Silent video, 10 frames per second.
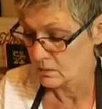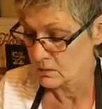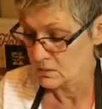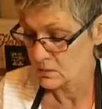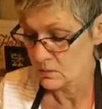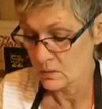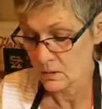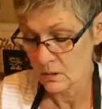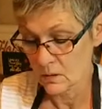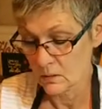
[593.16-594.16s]
So
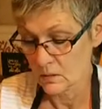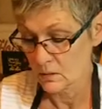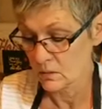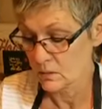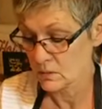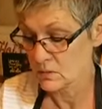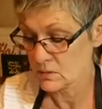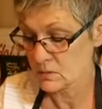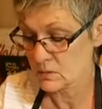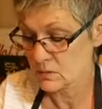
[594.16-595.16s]
that
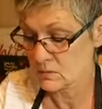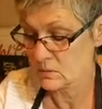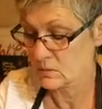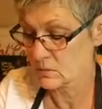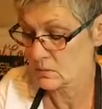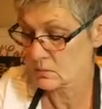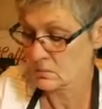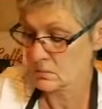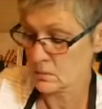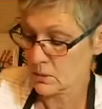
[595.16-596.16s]
looks
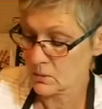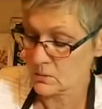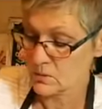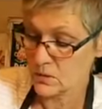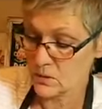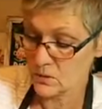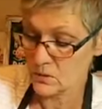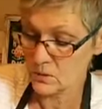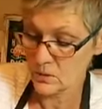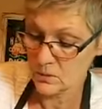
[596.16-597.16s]
about centered.